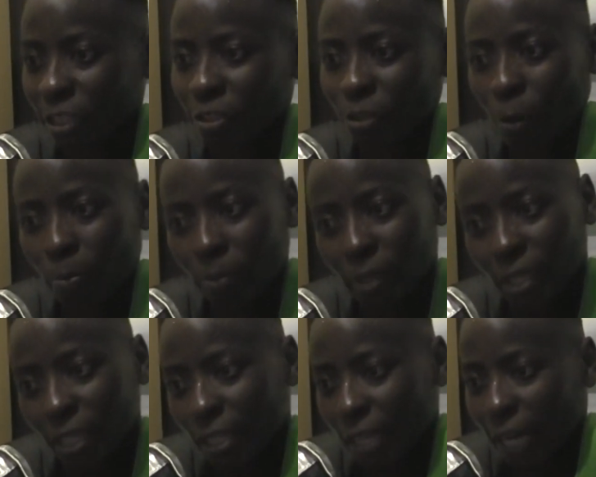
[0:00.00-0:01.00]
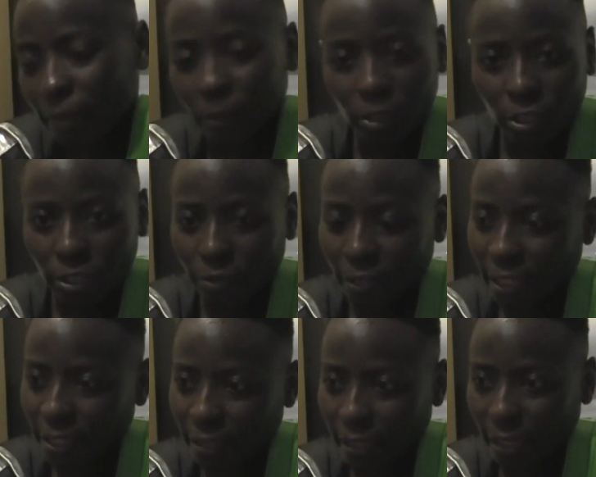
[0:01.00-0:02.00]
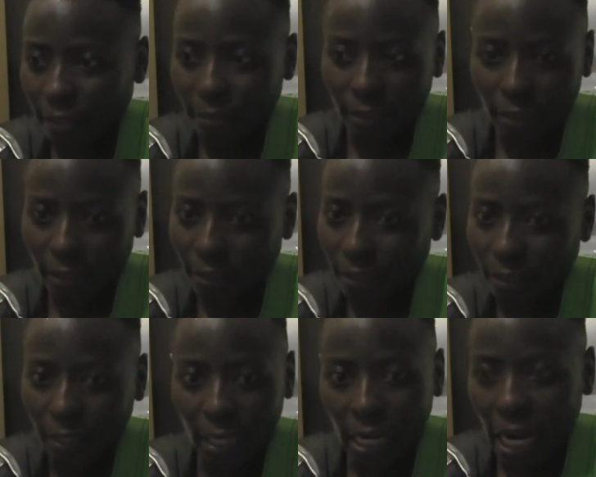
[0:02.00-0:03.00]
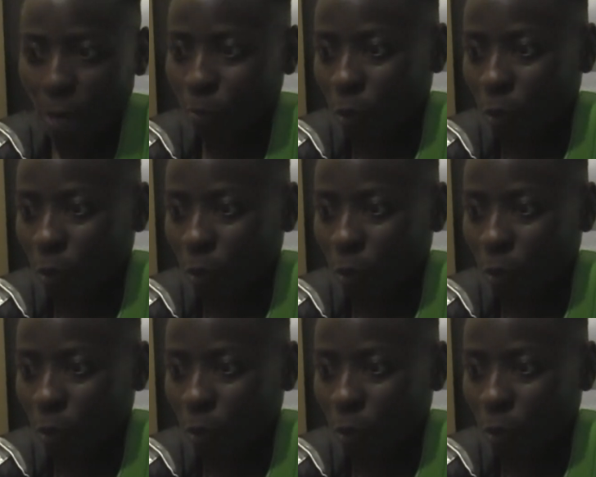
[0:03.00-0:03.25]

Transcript: the top. I'm actually ready. And I'm